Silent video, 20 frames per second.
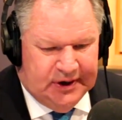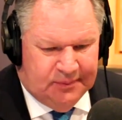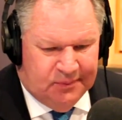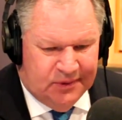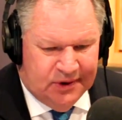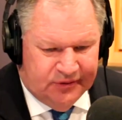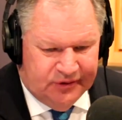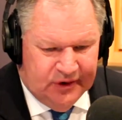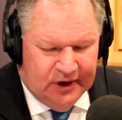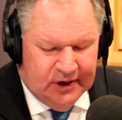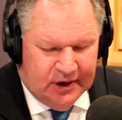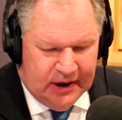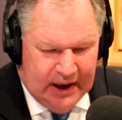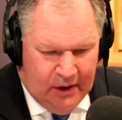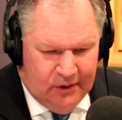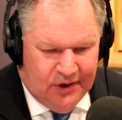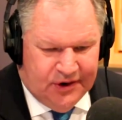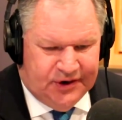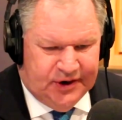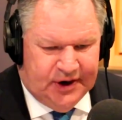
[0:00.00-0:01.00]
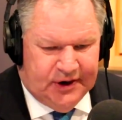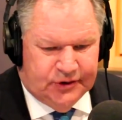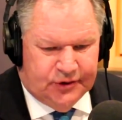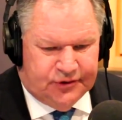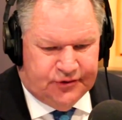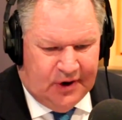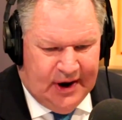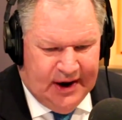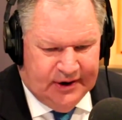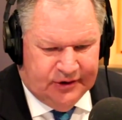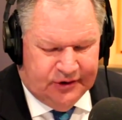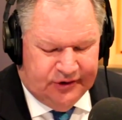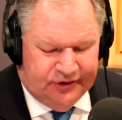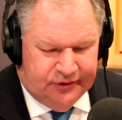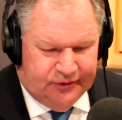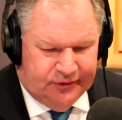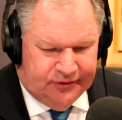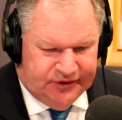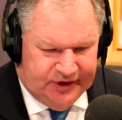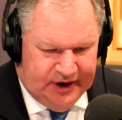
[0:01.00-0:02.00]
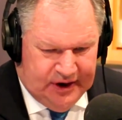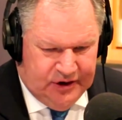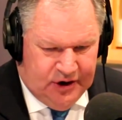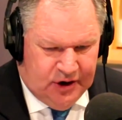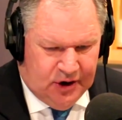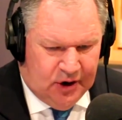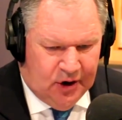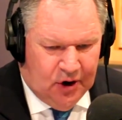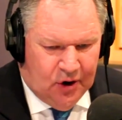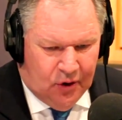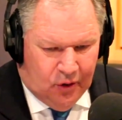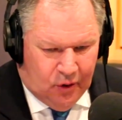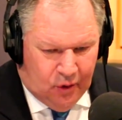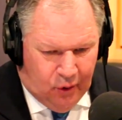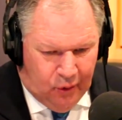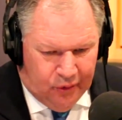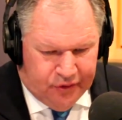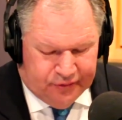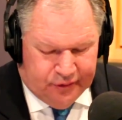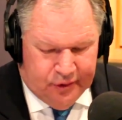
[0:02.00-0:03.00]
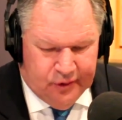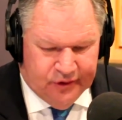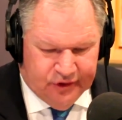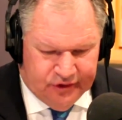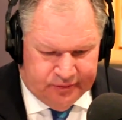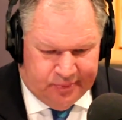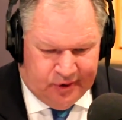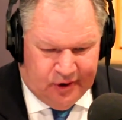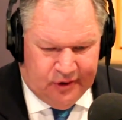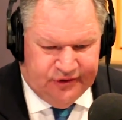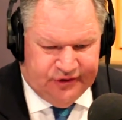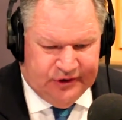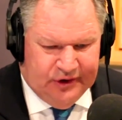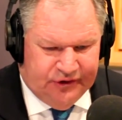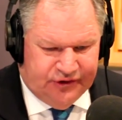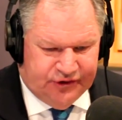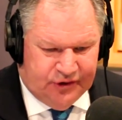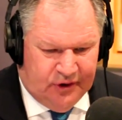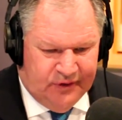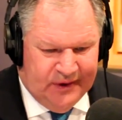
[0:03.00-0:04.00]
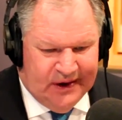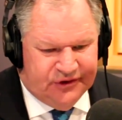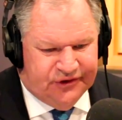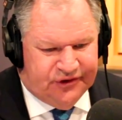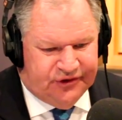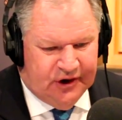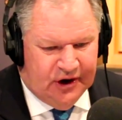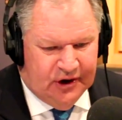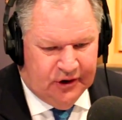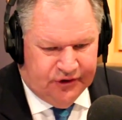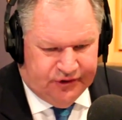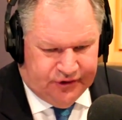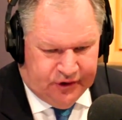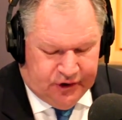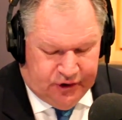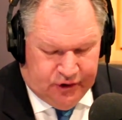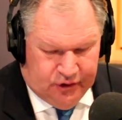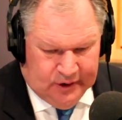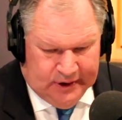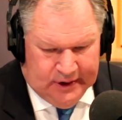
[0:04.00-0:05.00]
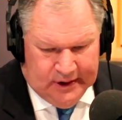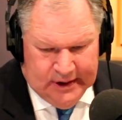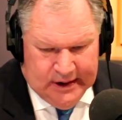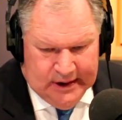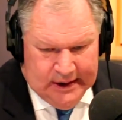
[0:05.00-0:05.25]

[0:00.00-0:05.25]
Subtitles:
and we've guaranteed the traders of tenure all through this process, so that's secure.